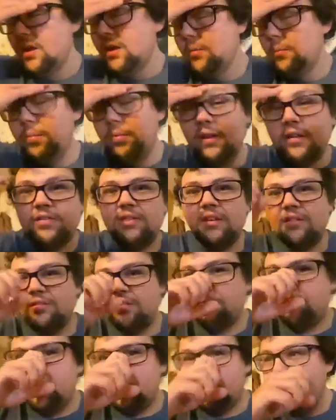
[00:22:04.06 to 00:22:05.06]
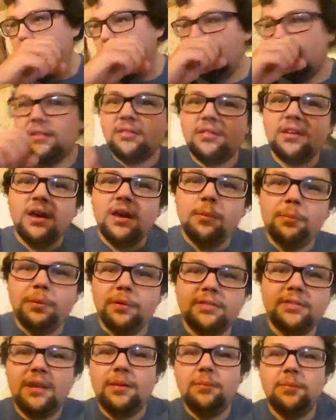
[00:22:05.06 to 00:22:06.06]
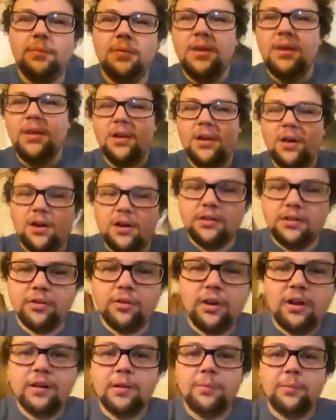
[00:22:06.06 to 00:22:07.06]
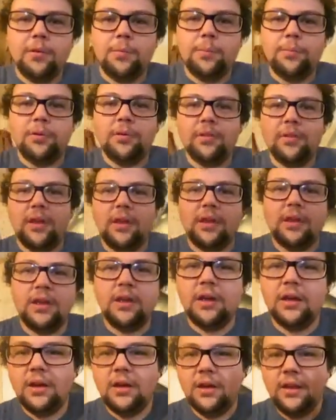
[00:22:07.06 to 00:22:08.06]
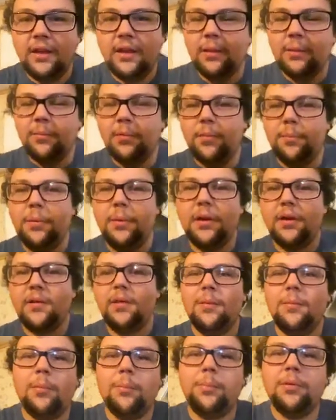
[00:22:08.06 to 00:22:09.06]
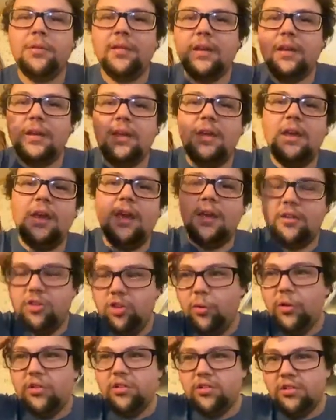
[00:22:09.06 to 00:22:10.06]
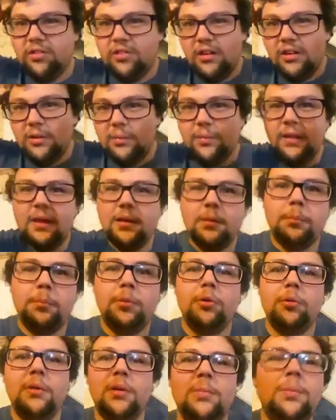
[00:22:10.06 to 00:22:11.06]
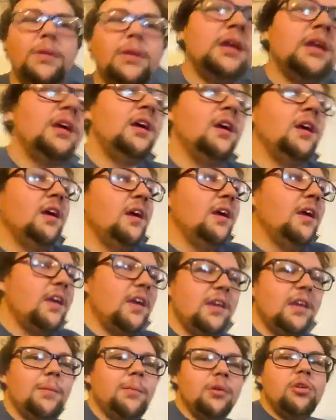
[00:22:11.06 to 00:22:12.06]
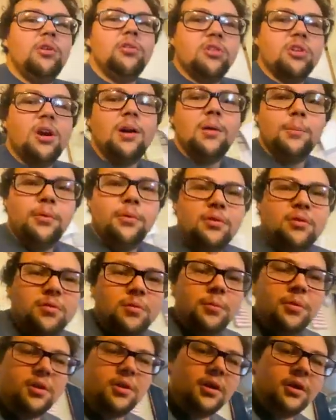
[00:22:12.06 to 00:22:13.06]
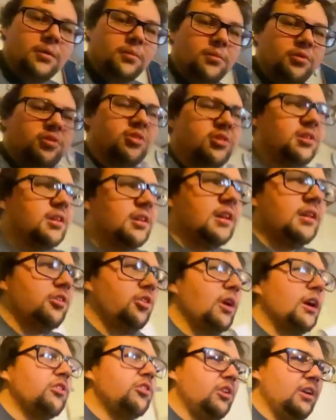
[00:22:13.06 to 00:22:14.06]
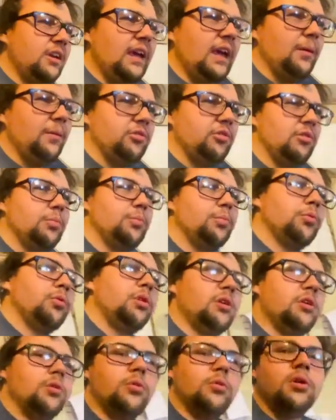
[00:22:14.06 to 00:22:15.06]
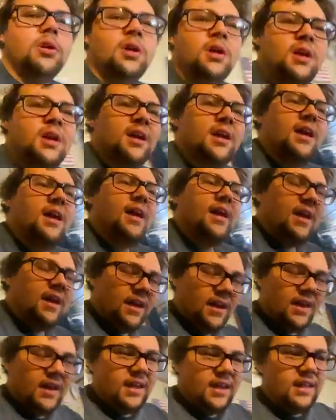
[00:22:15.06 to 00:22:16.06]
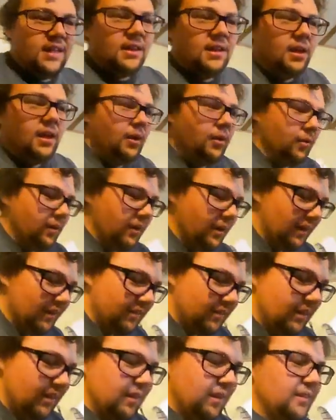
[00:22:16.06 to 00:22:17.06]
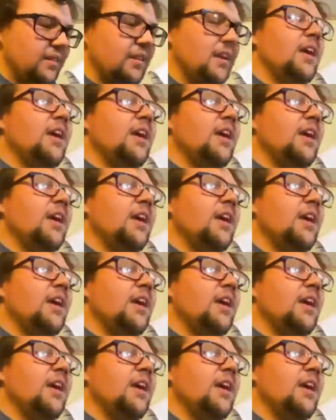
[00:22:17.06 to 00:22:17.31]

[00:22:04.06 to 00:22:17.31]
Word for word: plastic Ziploc baggies, put them on the ground, I'm gonna put, like, and I'm gonna bury them and put, like, two inches of sand on top of that, and then boom, that'll be it. And I'm gonna use compost from our garden, which you actually can, which is pretty cool. Anyways, guys,